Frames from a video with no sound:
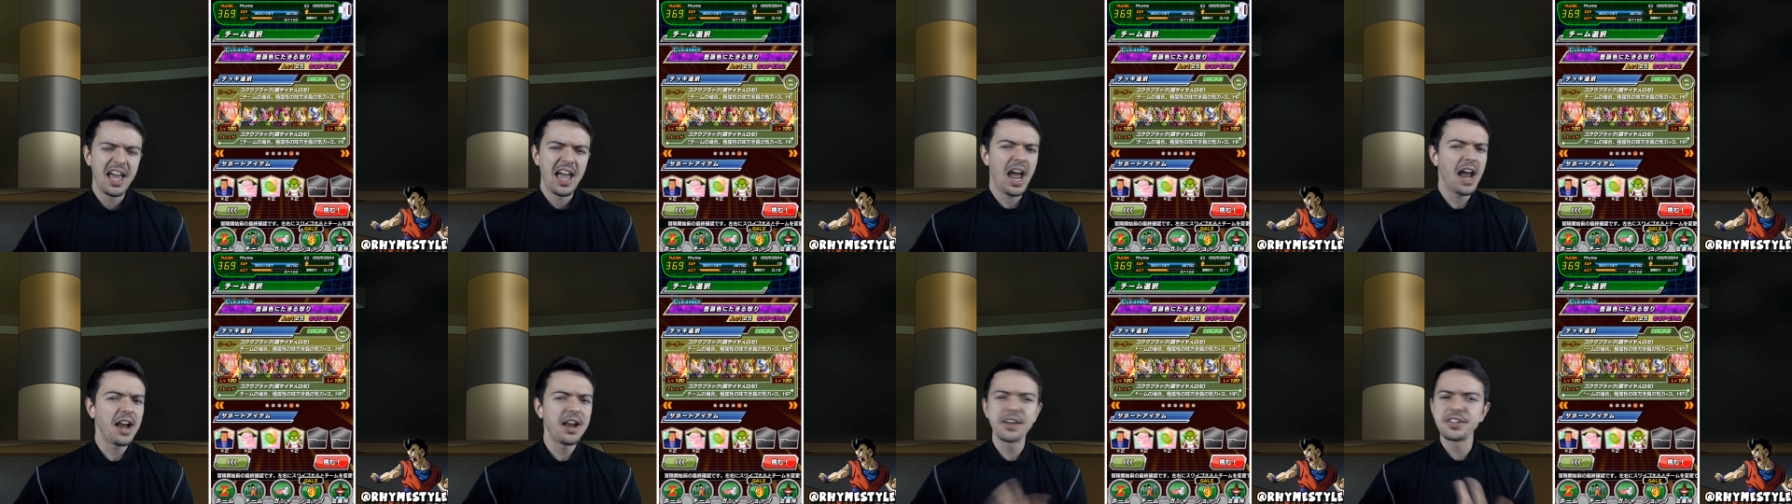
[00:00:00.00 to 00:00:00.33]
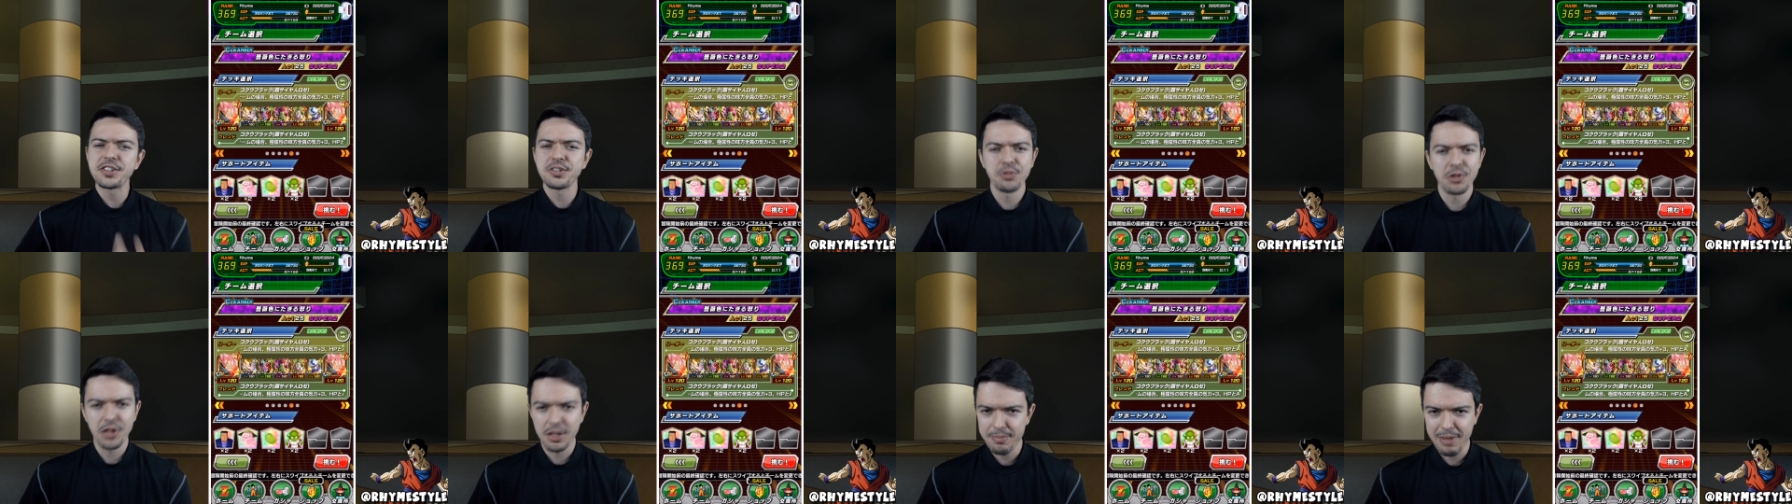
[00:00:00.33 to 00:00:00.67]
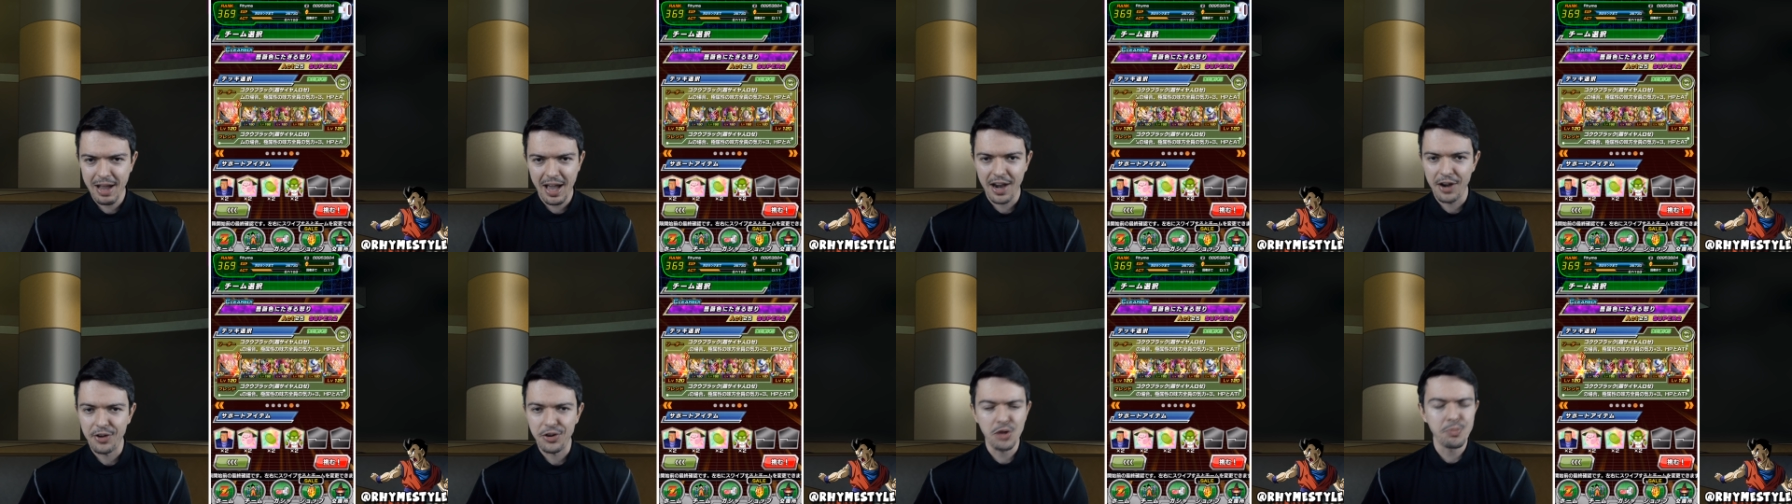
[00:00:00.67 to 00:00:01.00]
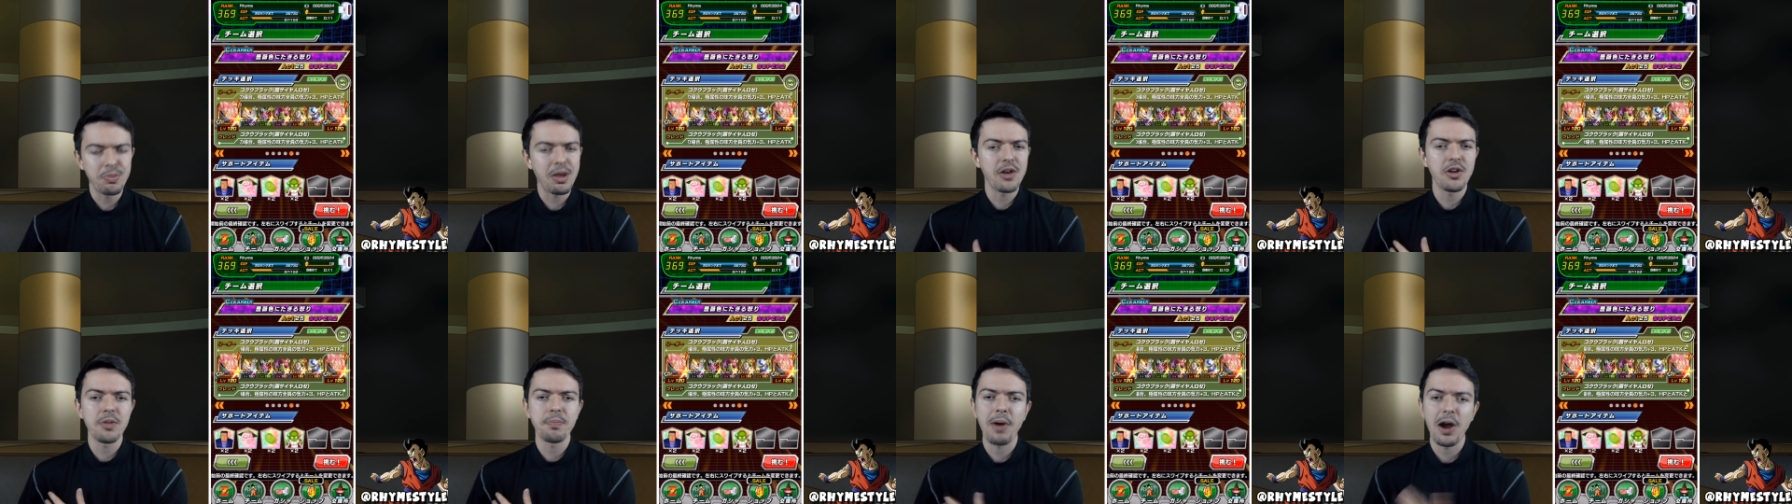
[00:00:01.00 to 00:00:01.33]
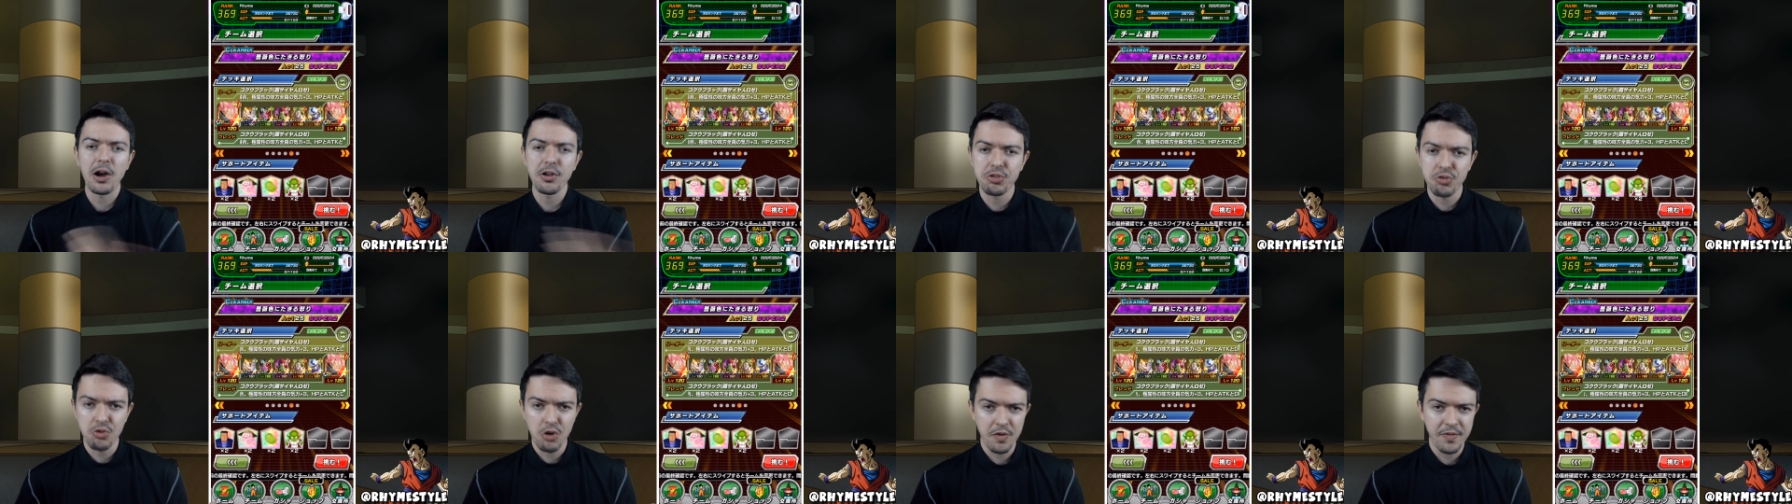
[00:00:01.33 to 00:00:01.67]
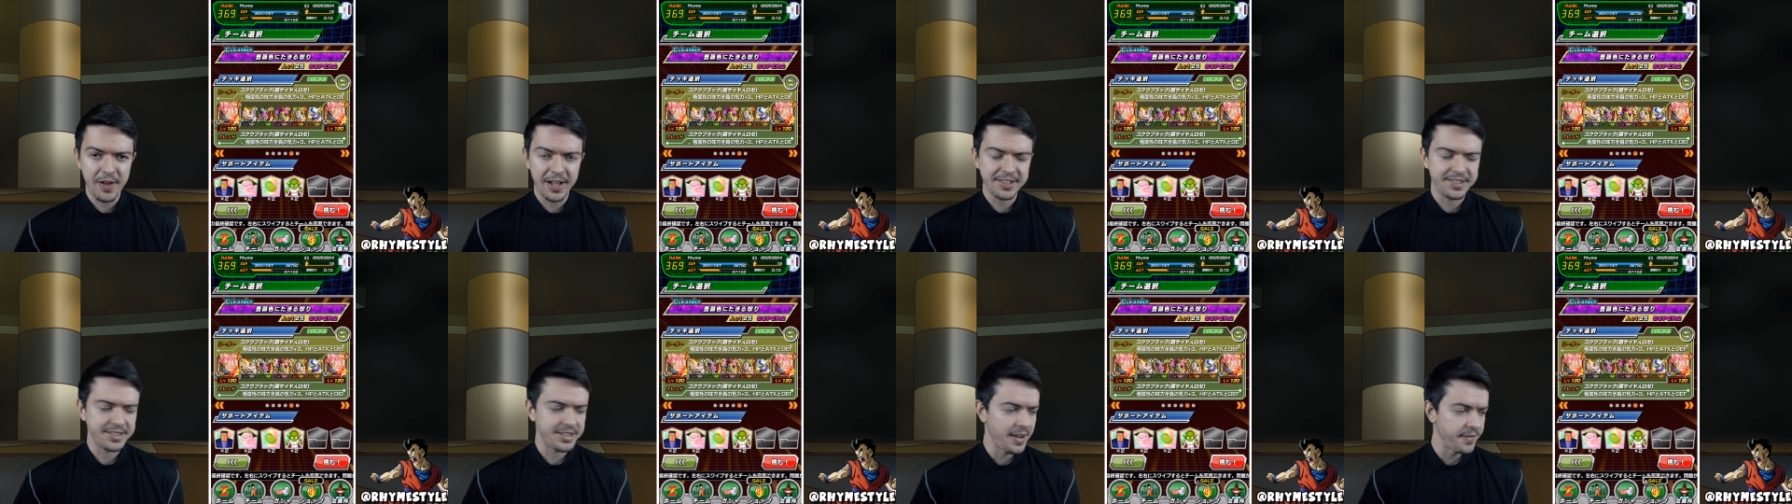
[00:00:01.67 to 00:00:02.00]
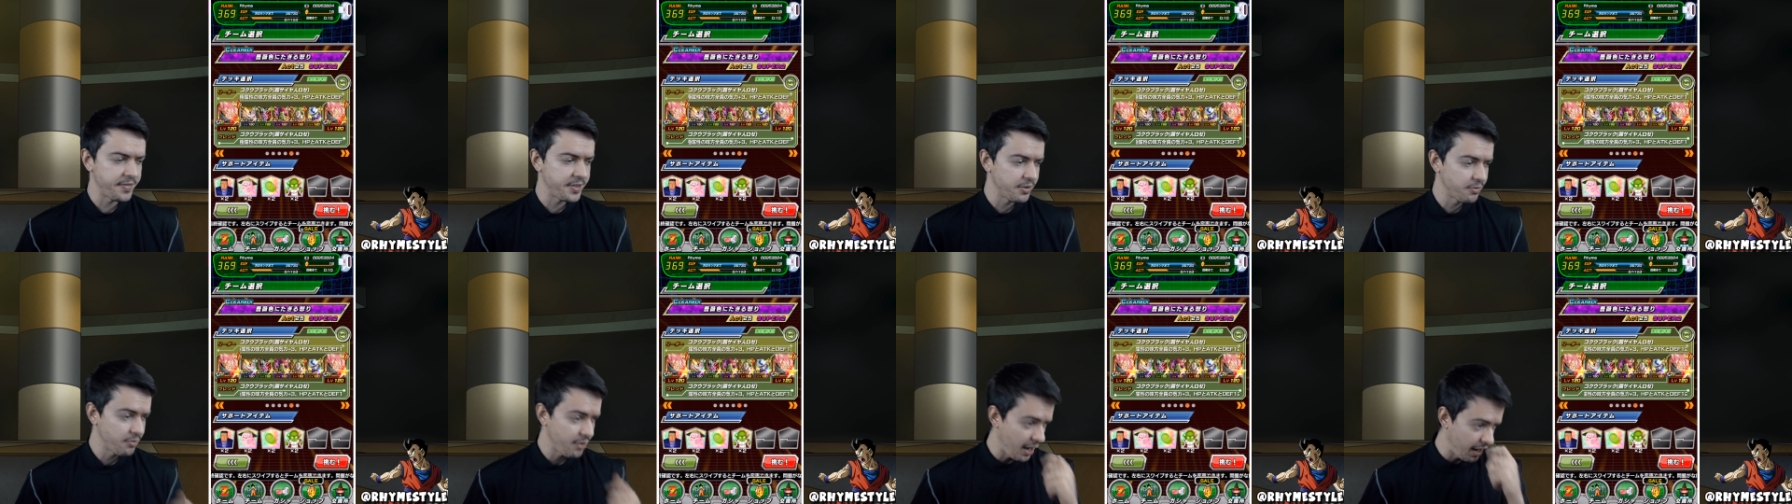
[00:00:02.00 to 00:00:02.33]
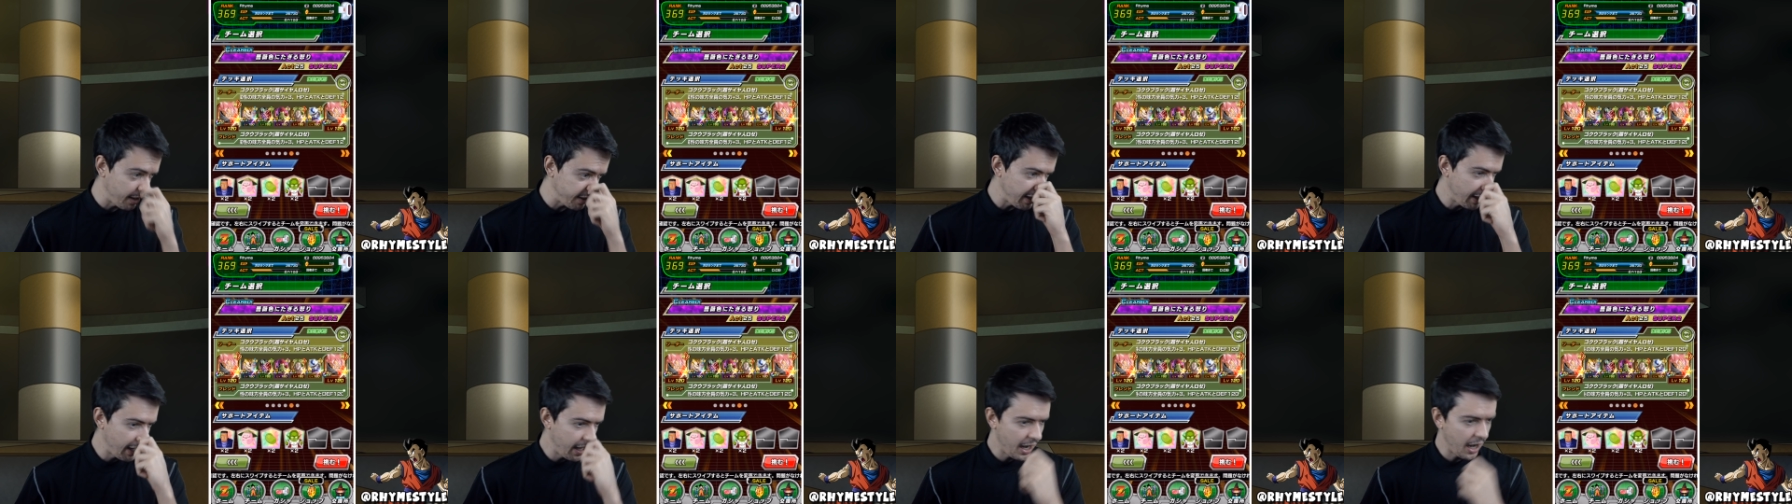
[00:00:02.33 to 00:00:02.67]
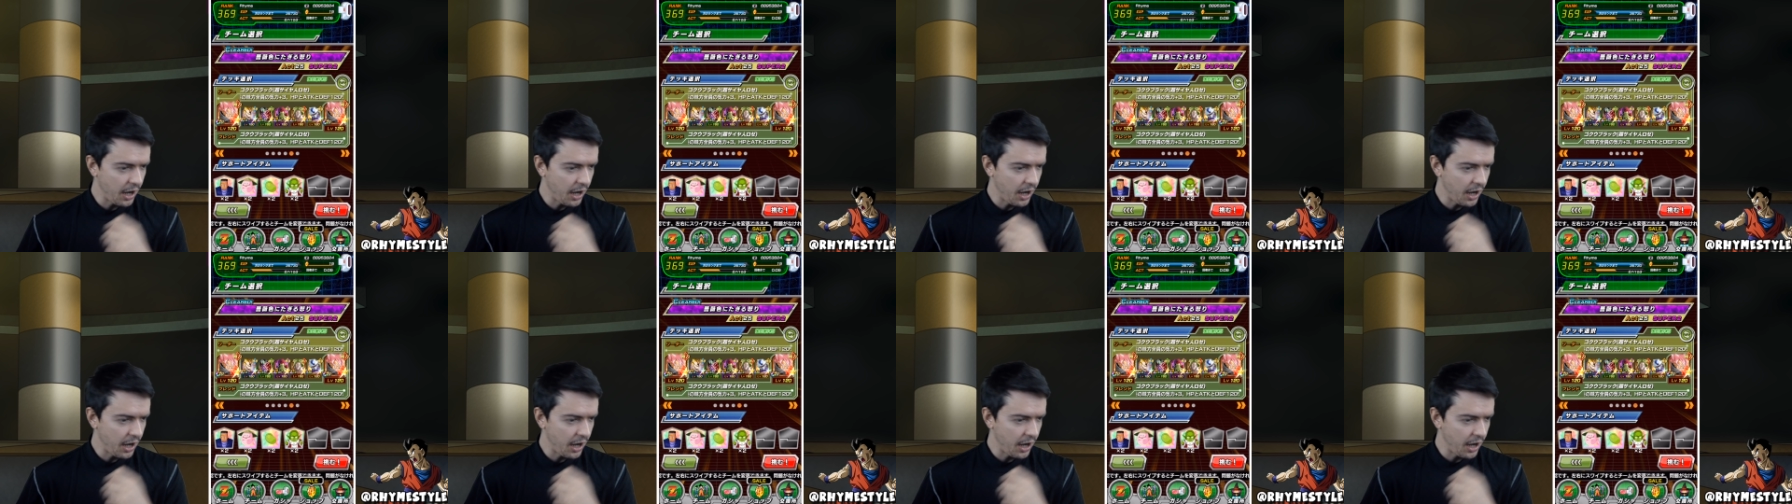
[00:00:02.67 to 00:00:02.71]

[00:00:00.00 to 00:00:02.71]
it doesn't really matter. You'll be able to power through events left and right.